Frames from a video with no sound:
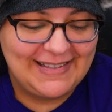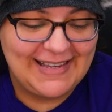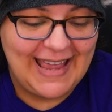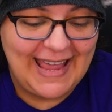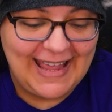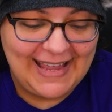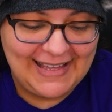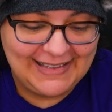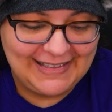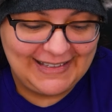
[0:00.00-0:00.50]

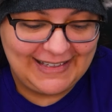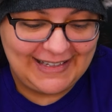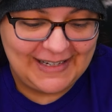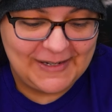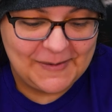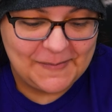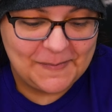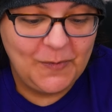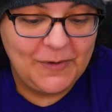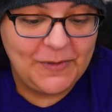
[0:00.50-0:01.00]

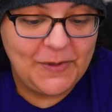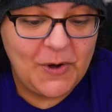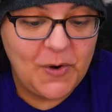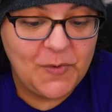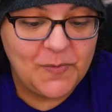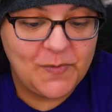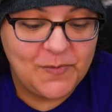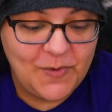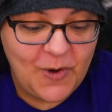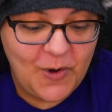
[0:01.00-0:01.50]
Haley, with
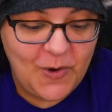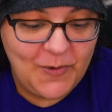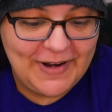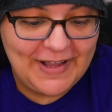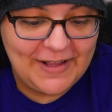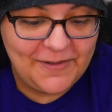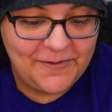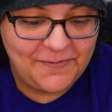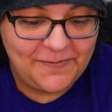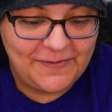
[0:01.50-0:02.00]
her
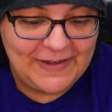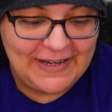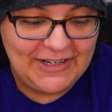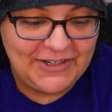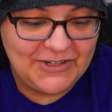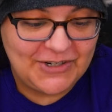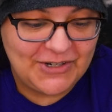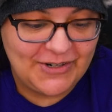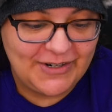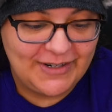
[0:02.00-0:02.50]
rodent
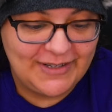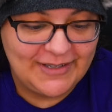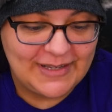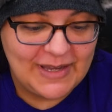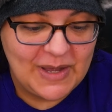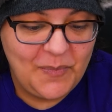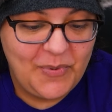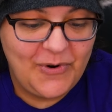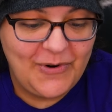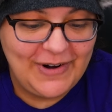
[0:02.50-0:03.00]
features,
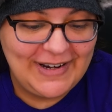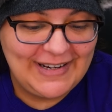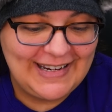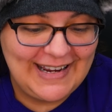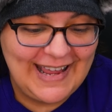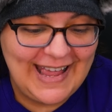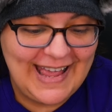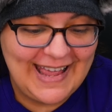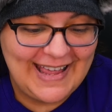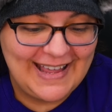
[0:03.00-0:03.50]

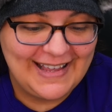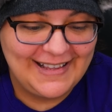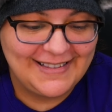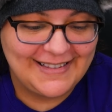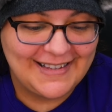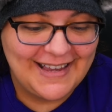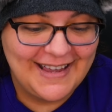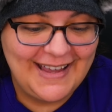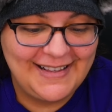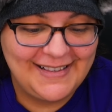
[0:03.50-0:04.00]
pointy
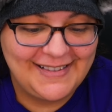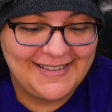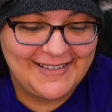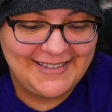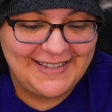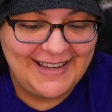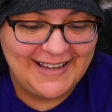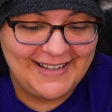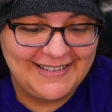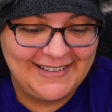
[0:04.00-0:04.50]
hands, and
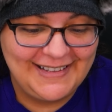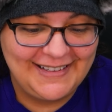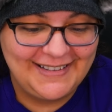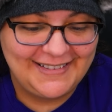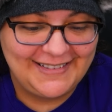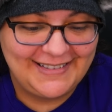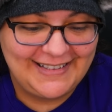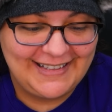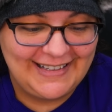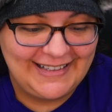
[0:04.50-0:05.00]

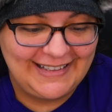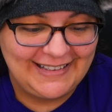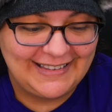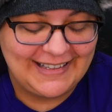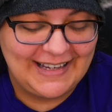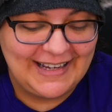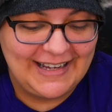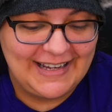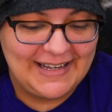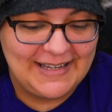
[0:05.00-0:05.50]
salient teeth
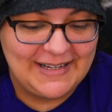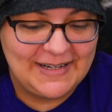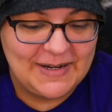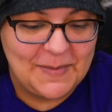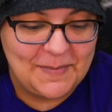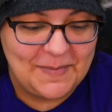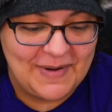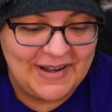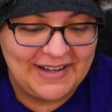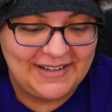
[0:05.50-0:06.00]
in
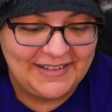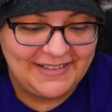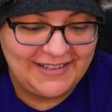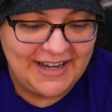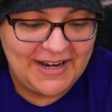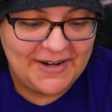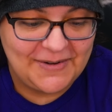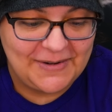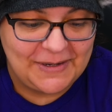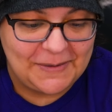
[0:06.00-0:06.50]
my
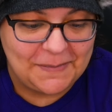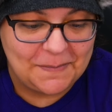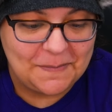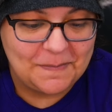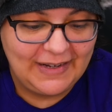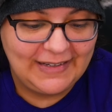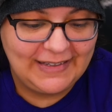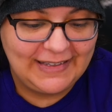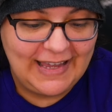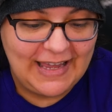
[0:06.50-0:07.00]
diary.
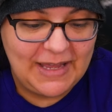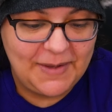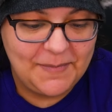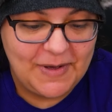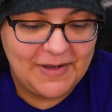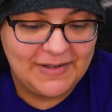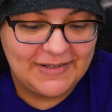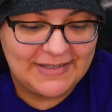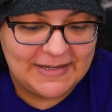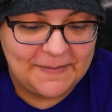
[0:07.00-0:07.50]
It came
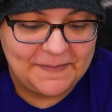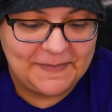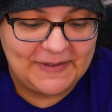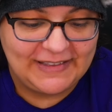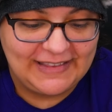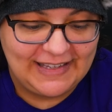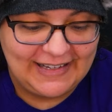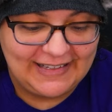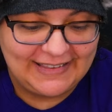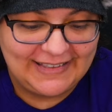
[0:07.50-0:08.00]
out something
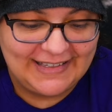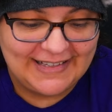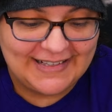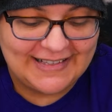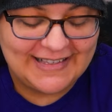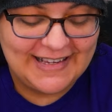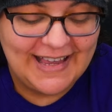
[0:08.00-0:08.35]
like this.